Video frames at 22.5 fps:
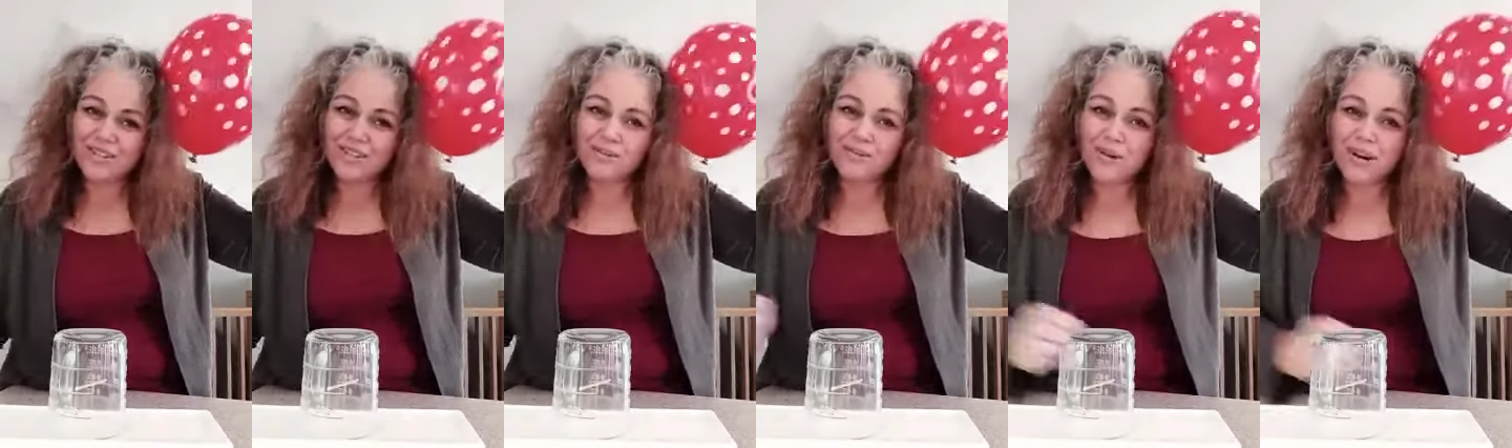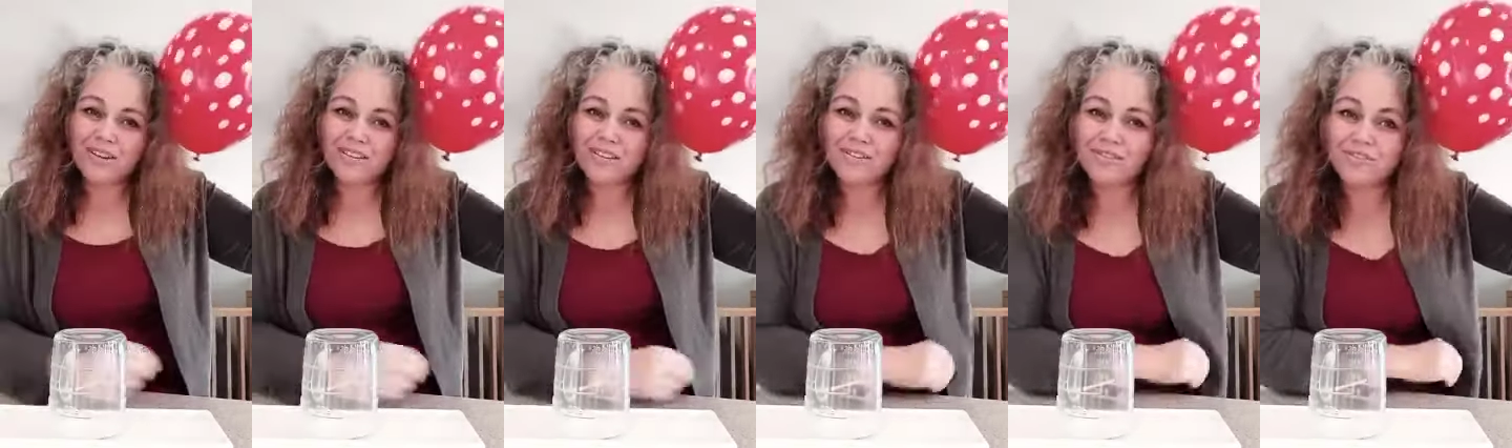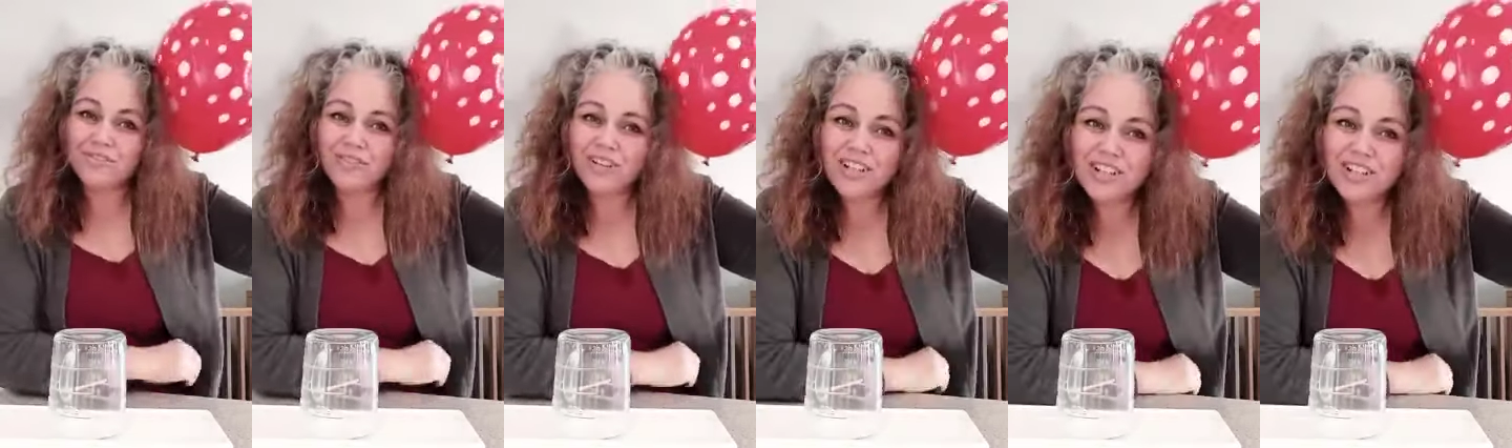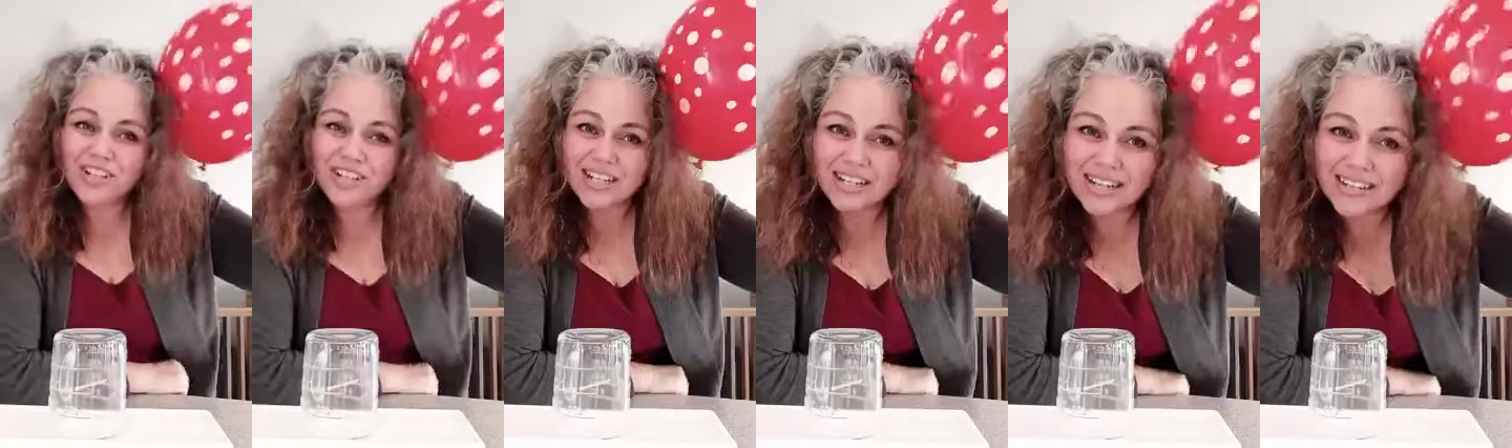where the
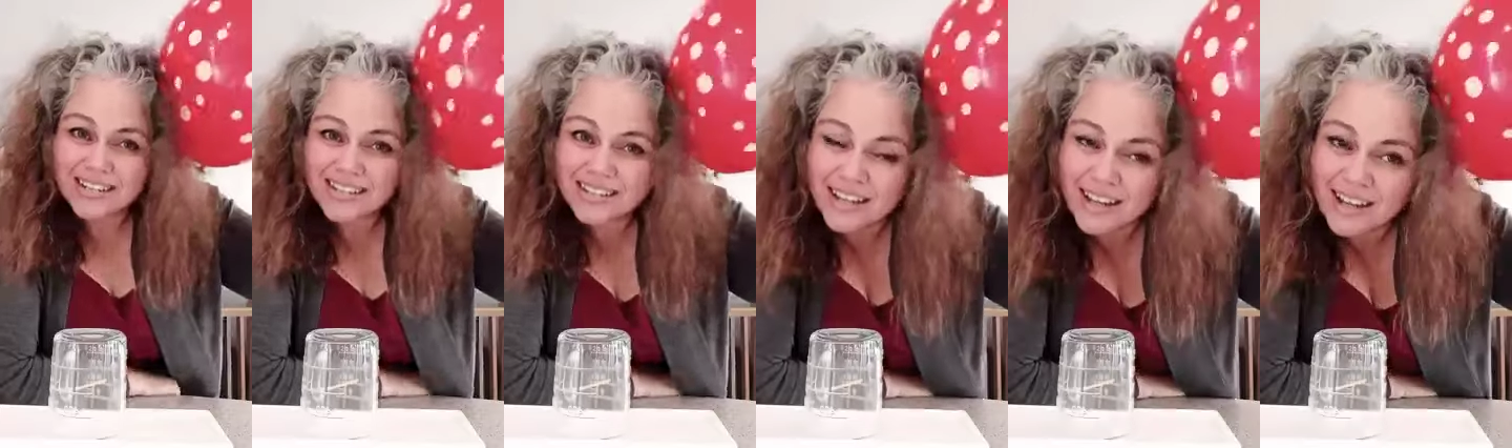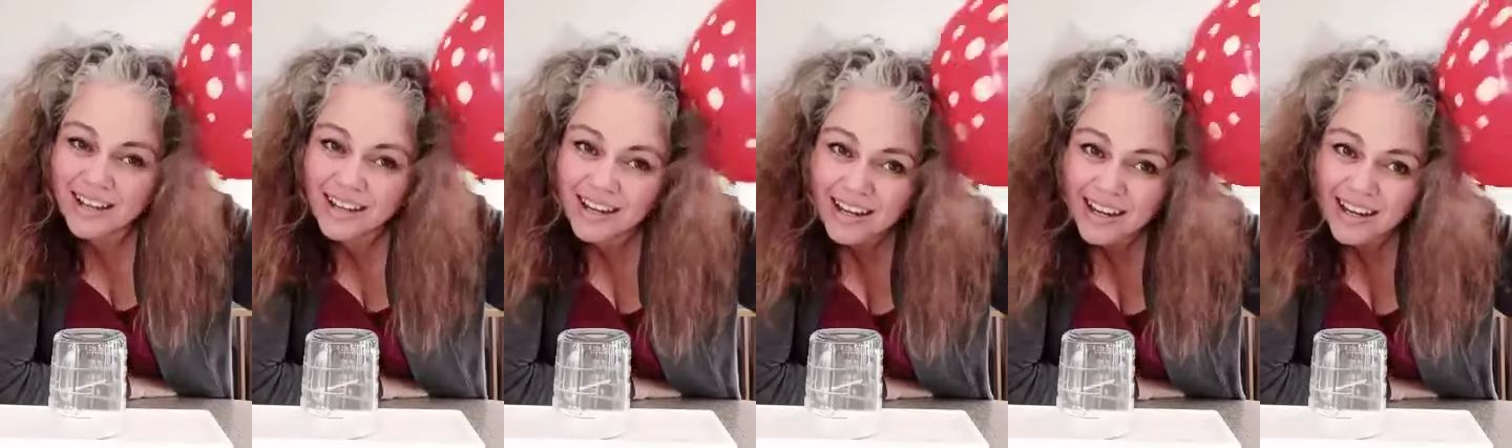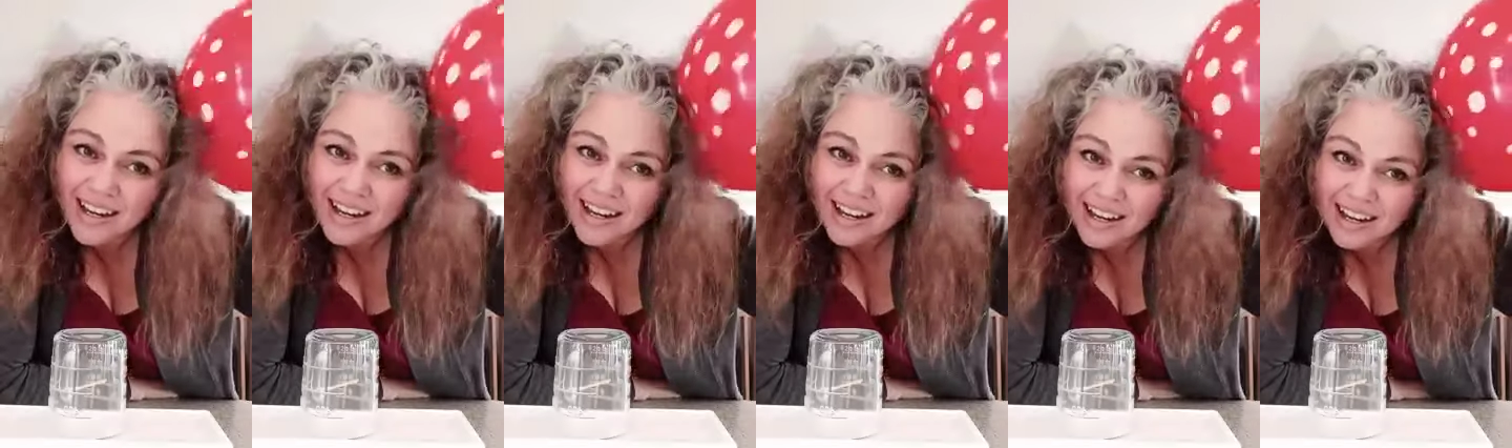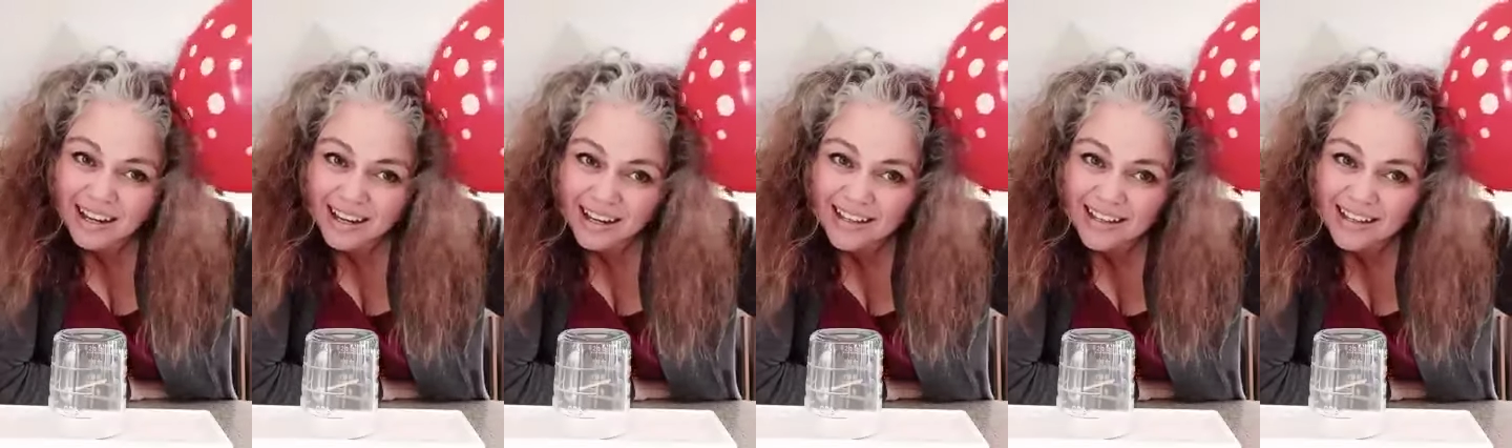friction is.